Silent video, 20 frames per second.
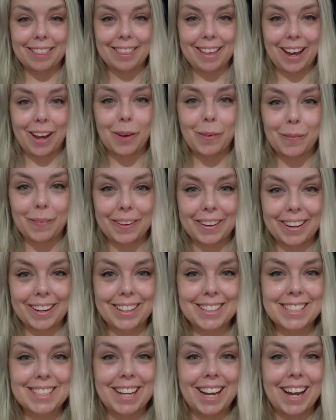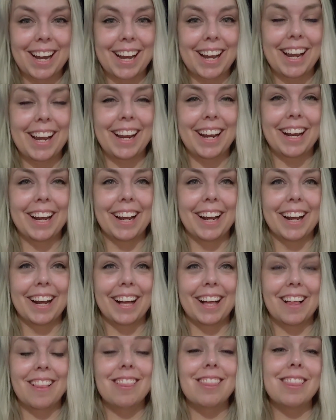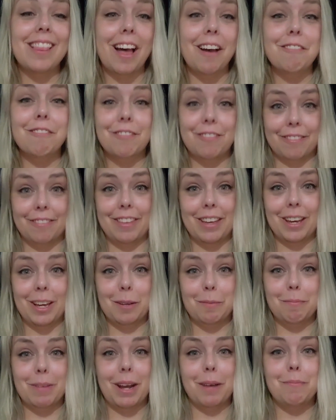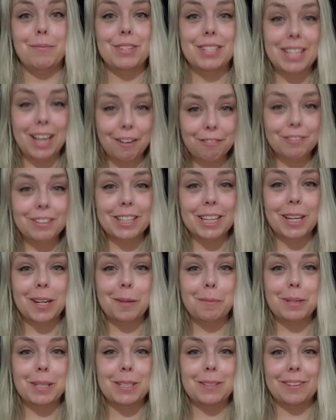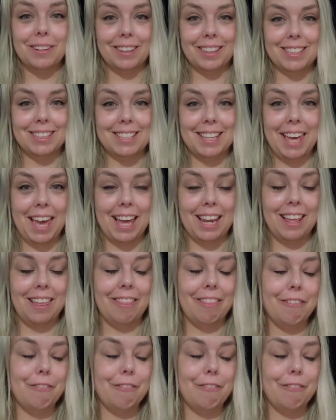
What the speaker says: that worked. I love them. I'm definitely going to be doing this again in the